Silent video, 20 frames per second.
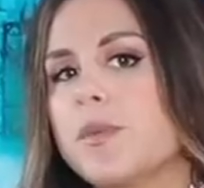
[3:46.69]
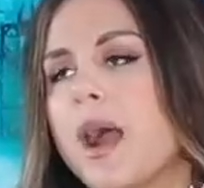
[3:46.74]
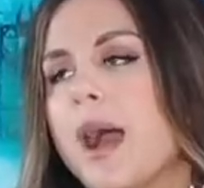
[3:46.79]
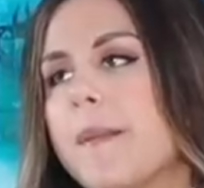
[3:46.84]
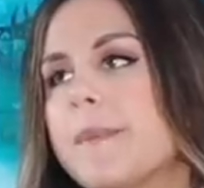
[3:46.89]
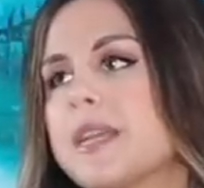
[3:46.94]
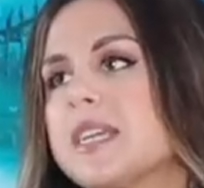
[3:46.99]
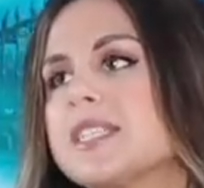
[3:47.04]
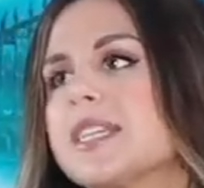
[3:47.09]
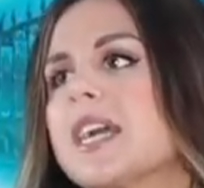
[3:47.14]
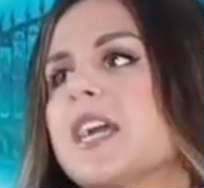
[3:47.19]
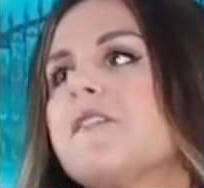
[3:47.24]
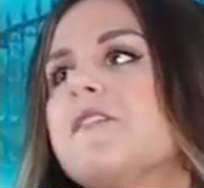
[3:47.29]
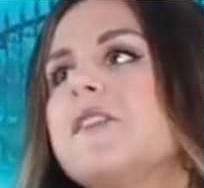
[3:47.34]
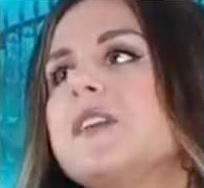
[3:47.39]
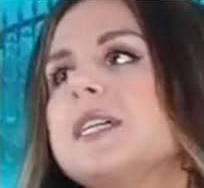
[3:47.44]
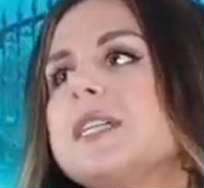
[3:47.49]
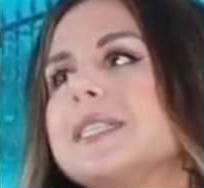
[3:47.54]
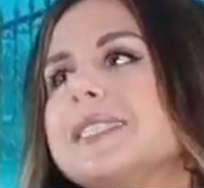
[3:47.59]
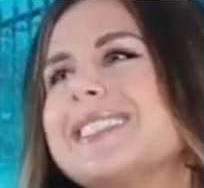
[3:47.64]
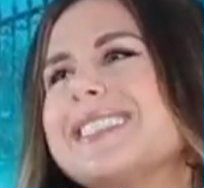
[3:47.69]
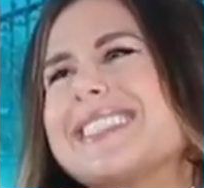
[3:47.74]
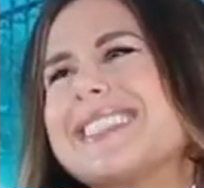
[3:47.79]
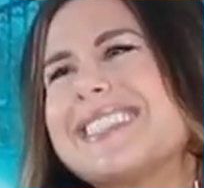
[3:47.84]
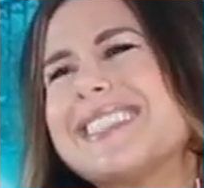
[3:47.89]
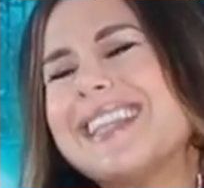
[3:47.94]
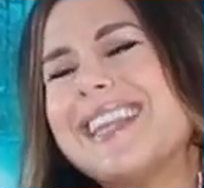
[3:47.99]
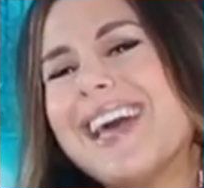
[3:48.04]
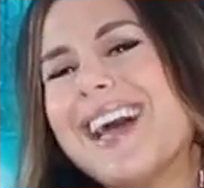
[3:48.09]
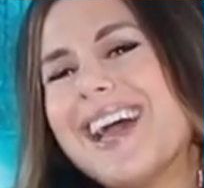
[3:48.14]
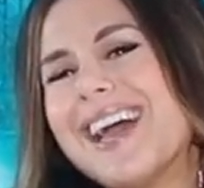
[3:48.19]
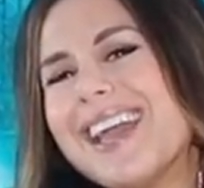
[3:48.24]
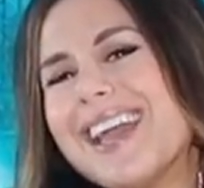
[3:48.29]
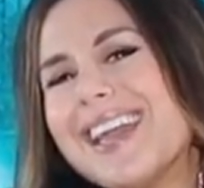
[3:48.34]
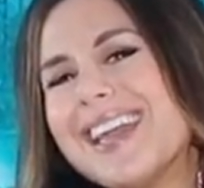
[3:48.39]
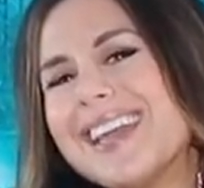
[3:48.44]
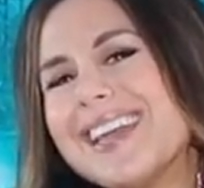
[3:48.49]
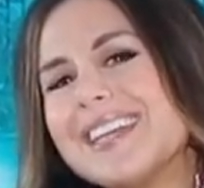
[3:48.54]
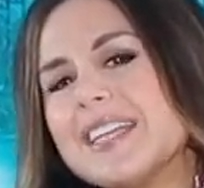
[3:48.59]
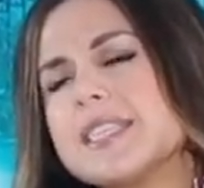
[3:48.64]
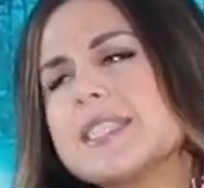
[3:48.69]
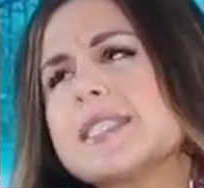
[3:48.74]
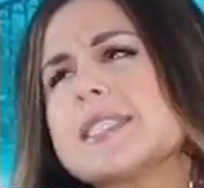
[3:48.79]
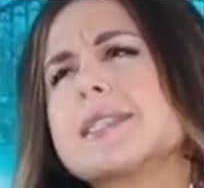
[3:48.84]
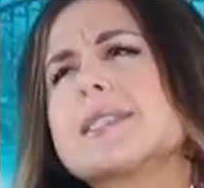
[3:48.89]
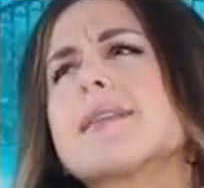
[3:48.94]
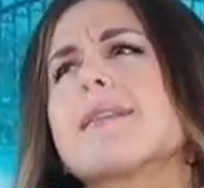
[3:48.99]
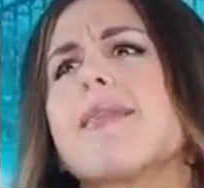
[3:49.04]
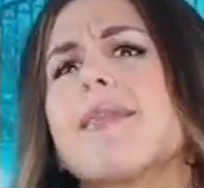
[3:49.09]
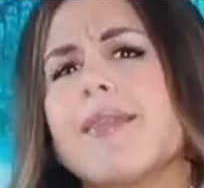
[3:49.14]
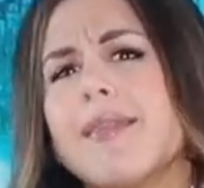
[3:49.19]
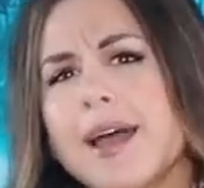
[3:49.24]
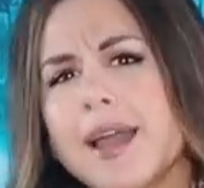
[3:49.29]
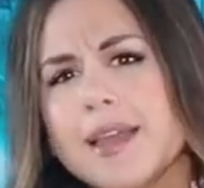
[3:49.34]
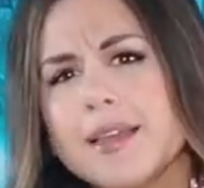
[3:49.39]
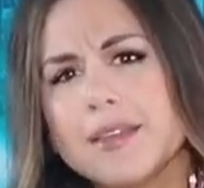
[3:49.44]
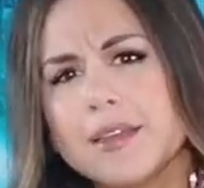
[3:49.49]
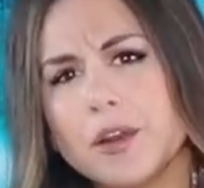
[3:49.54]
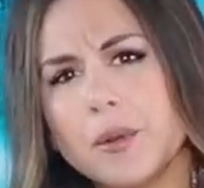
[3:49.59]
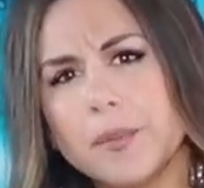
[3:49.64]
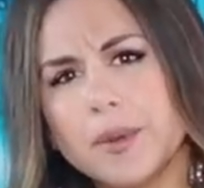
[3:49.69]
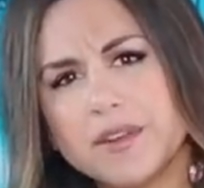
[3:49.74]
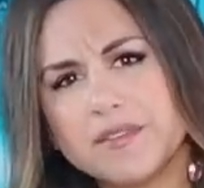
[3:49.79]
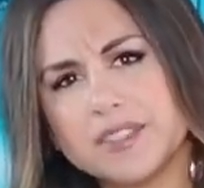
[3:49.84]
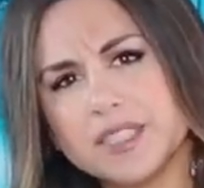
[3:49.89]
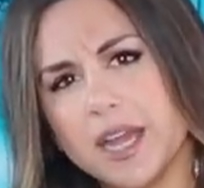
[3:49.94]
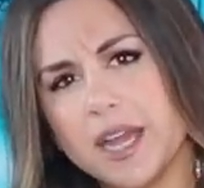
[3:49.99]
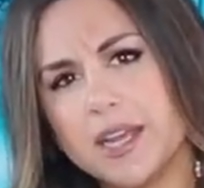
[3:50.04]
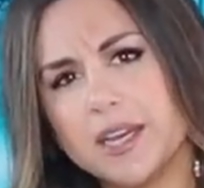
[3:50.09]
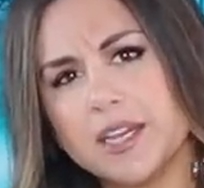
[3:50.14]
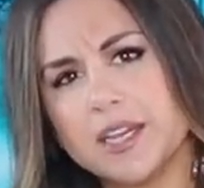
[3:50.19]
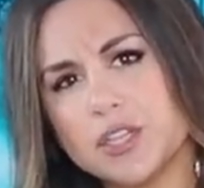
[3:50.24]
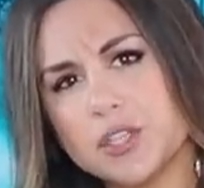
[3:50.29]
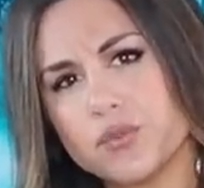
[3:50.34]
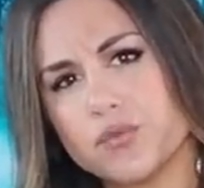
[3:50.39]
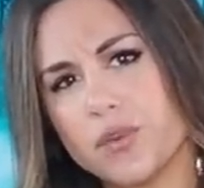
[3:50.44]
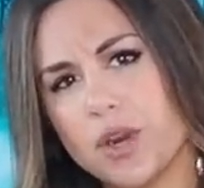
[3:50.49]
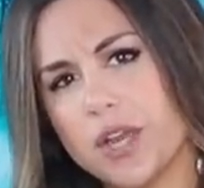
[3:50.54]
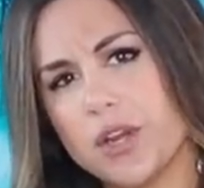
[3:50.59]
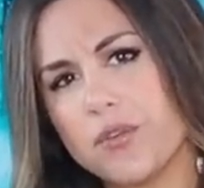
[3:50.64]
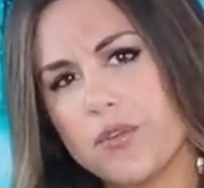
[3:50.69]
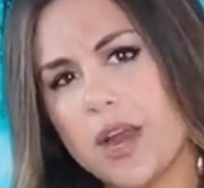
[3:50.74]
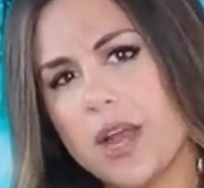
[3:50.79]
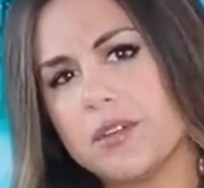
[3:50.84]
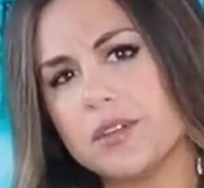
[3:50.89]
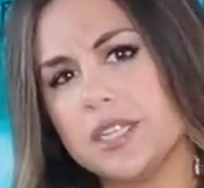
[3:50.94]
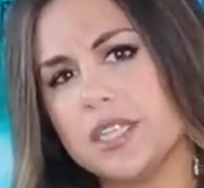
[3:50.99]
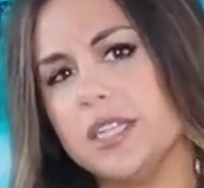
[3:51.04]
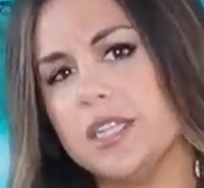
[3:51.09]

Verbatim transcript: bra because I could feel slight, slight little bit of tightness right around